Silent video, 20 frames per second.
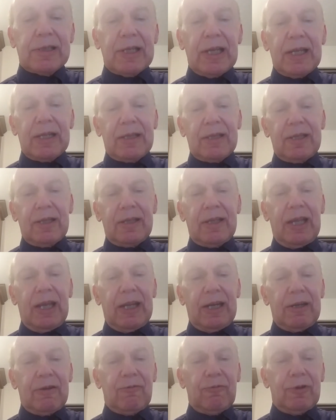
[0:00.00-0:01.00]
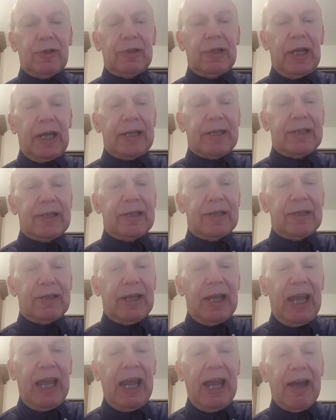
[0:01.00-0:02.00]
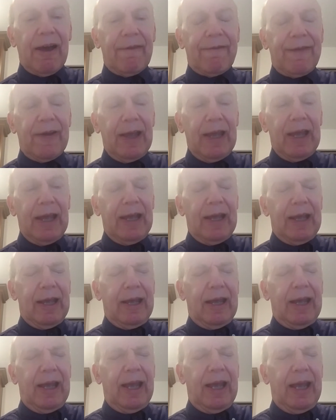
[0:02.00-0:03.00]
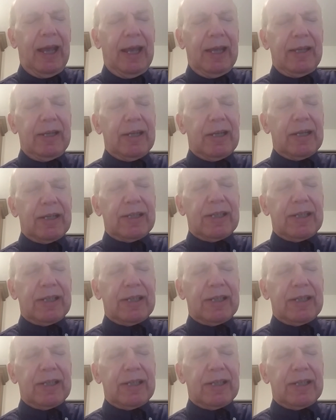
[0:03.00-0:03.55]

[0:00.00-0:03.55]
that the tenant would like to have. And you can